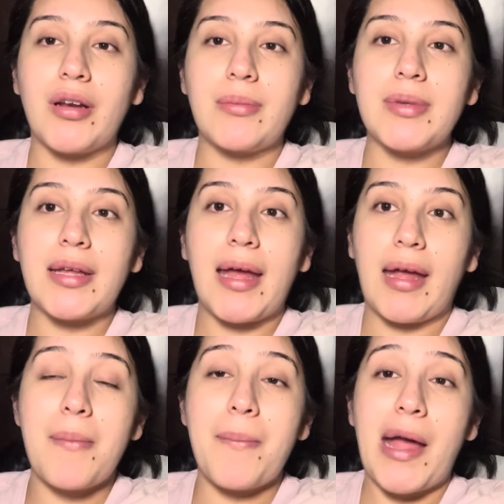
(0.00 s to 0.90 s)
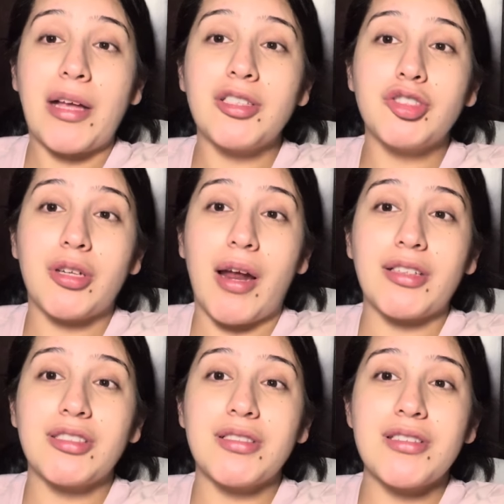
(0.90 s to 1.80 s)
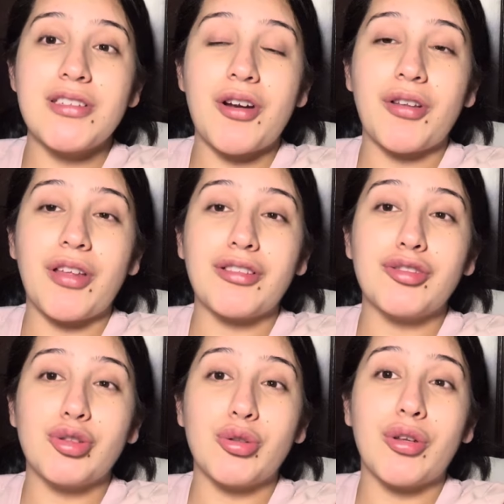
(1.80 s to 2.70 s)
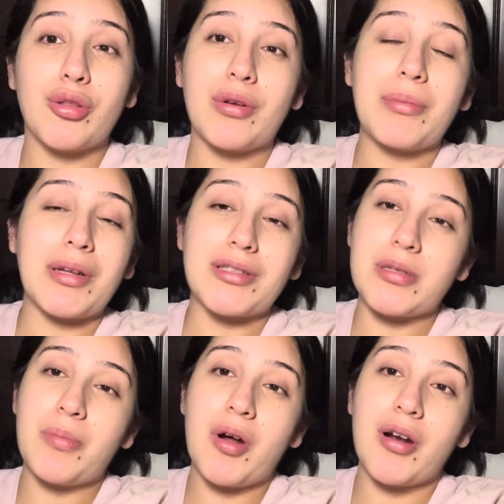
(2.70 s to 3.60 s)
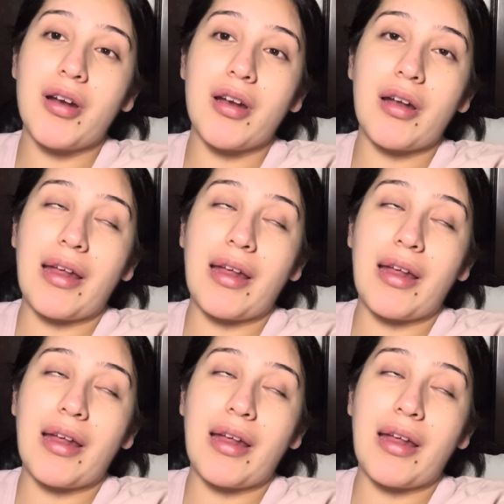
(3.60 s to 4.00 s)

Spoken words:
I'm like, hey, my contractions are like 2 to 3 minutes apart.